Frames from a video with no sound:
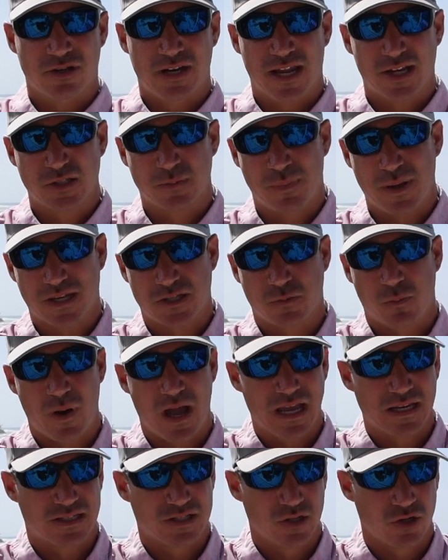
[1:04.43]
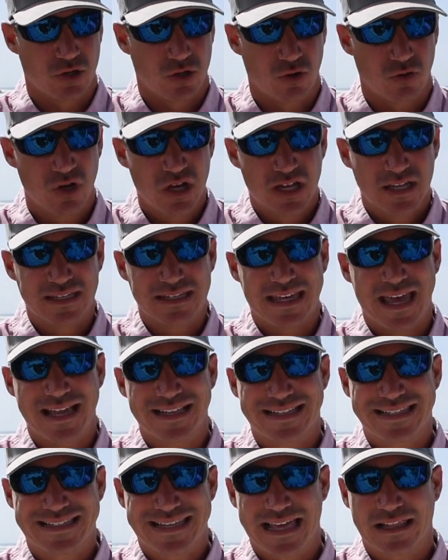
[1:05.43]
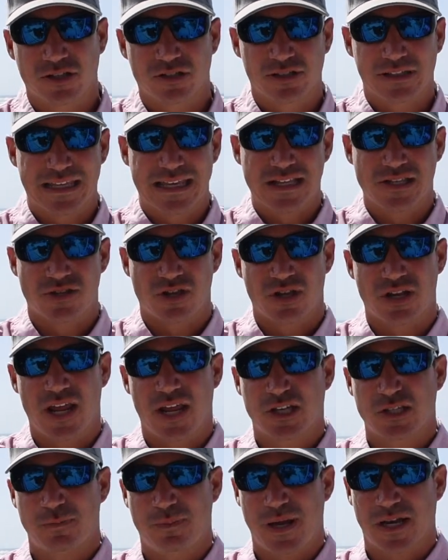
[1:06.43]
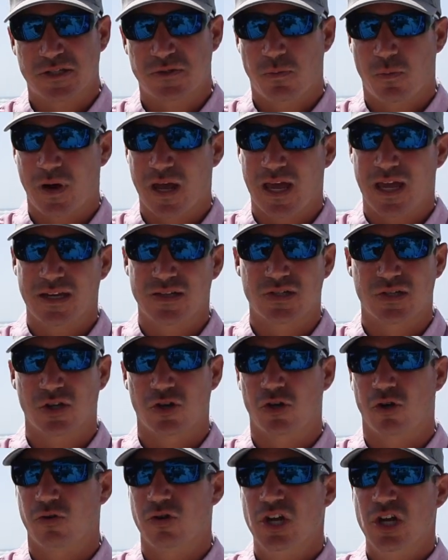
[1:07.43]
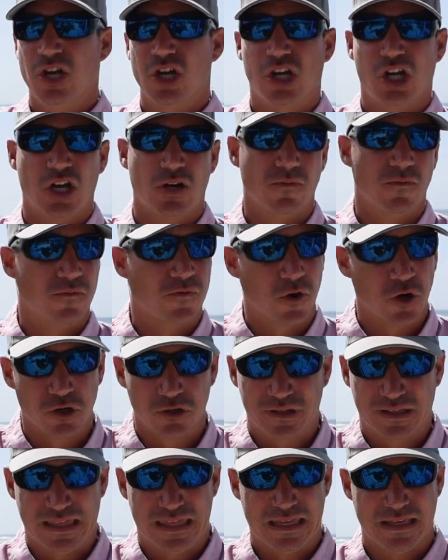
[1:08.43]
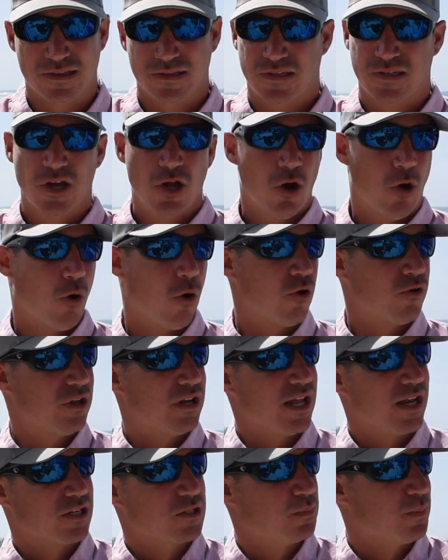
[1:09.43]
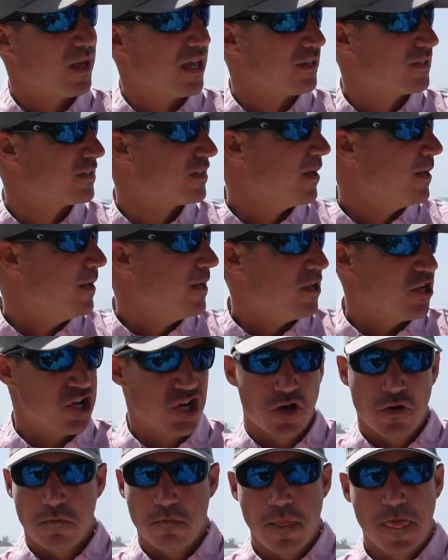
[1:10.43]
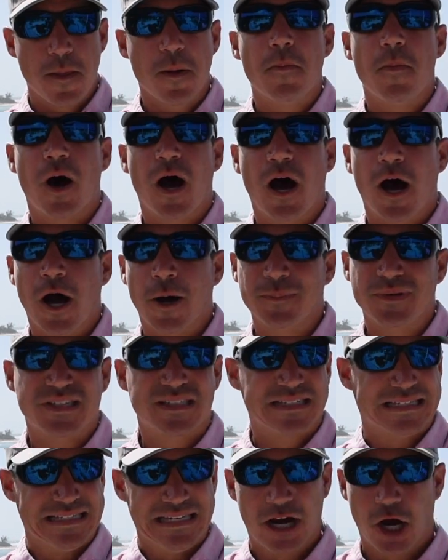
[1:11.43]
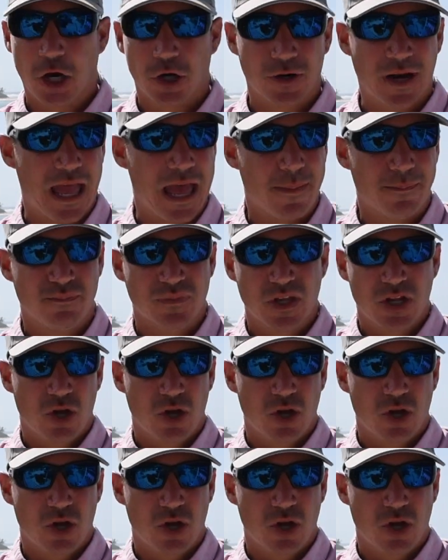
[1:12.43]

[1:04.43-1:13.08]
the next best way to get seller leads, the next best way to convert leads, or the next best CRM,